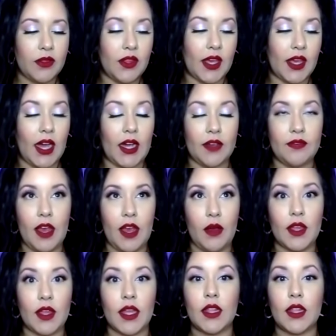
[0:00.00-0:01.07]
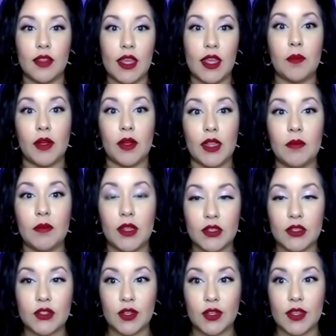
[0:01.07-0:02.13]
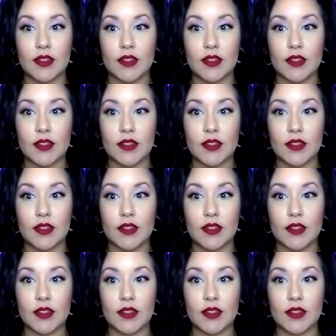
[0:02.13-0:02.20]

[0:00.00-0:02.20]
Like, I found that in the MLM industry,